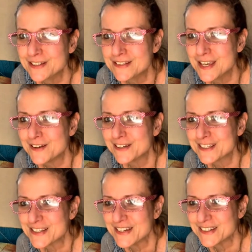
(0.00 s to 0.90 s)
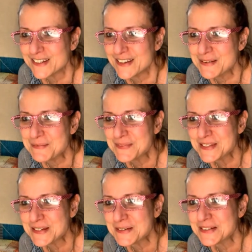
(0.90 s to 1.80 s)
can see how excited I am.
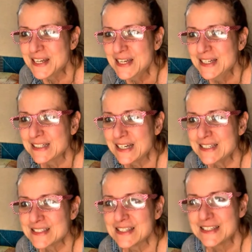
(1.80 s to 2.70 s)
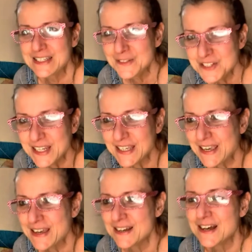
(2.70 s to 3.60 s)
So, guys, you take
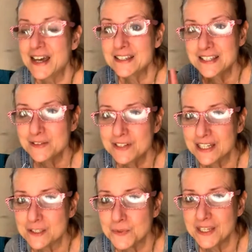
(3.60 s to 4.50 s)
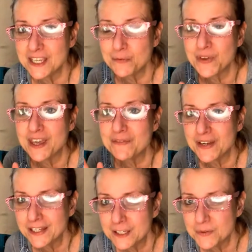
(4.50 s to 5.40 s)
care. I see you next week. If you have
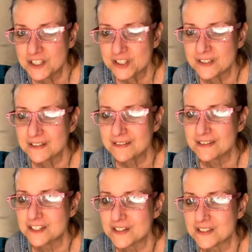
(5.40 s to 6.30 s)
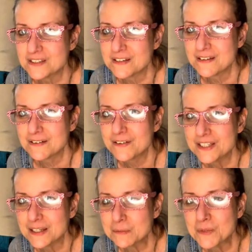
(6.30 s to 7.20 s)
any questions, just
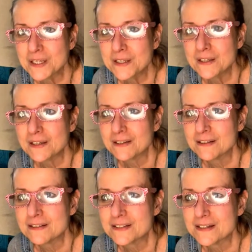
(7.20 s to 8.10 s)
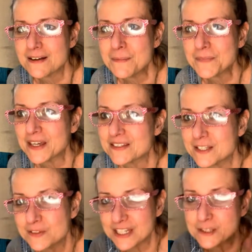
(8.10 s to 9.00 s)
contact me, and I
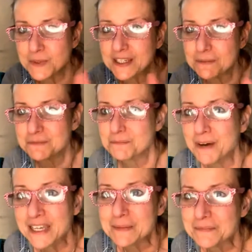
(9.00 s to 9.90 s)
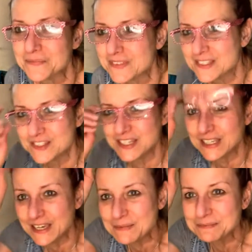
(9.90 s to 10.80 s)
see you next week. Bye.
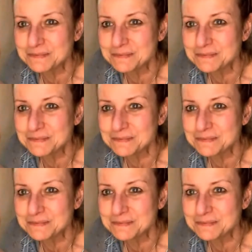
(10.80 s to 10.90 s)
Take care.